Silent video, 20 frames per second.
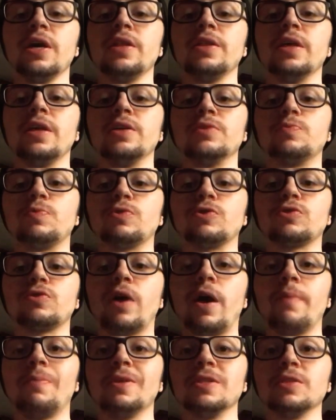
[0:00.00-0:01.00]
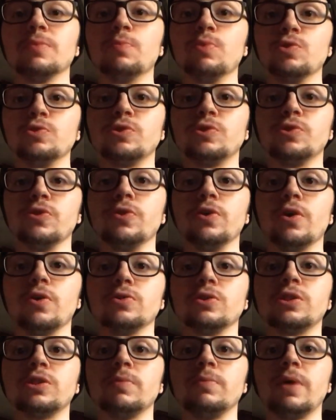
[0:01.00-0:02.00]
that is prescribed as a booster
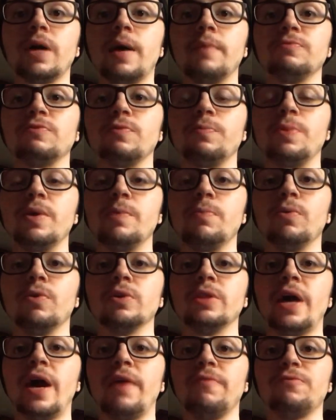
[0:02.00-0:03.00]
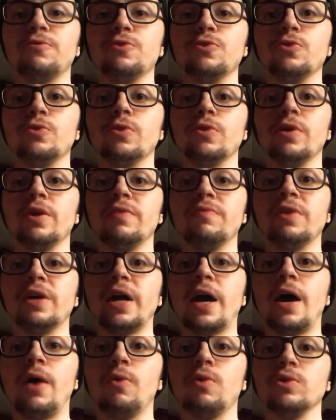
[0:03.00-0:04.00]
dose sometimes for people in the afternoon or evening
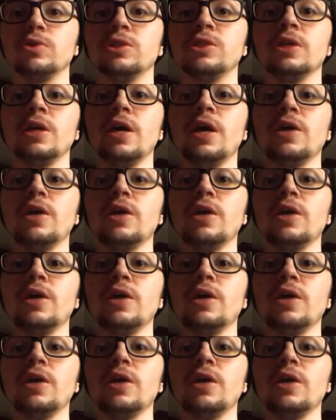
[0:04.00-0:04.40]
hours.